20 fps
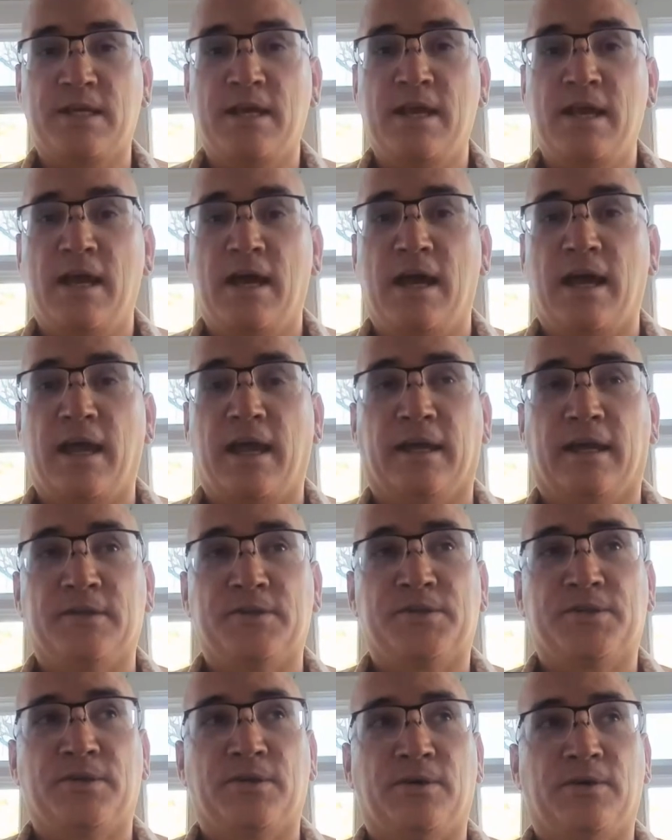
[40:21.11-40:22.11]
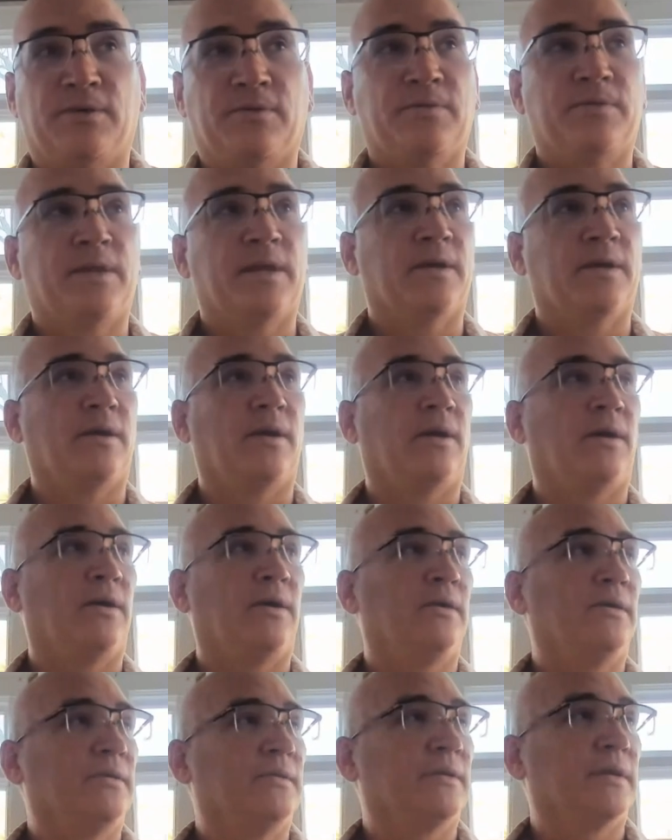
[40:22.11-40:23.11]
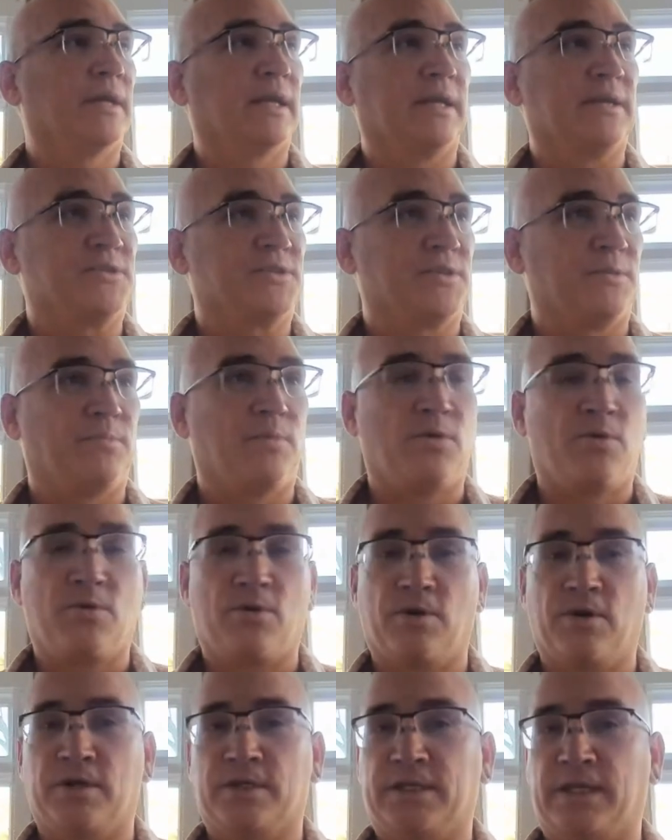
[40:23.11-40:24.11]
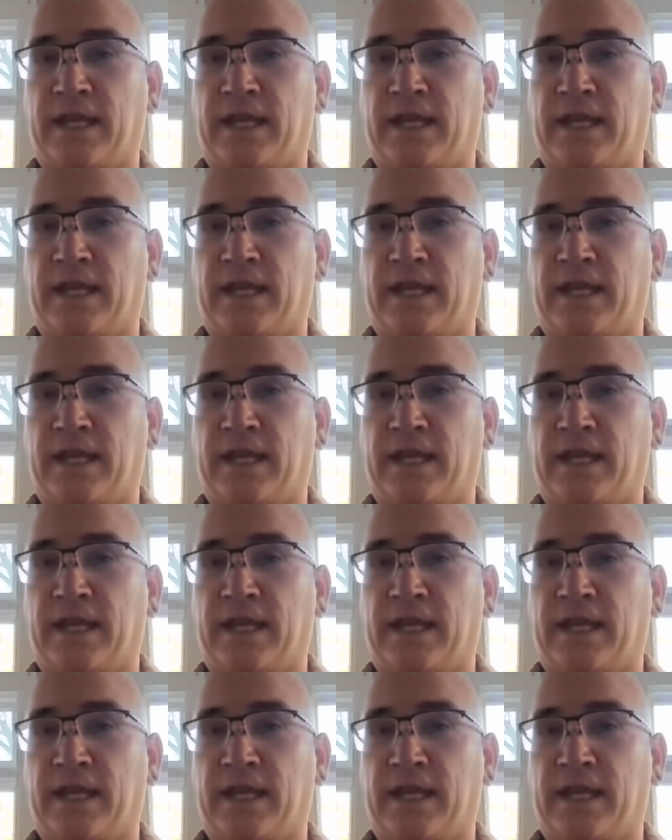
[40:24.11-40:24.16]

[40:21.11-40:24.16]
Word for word: And so they're all you know support and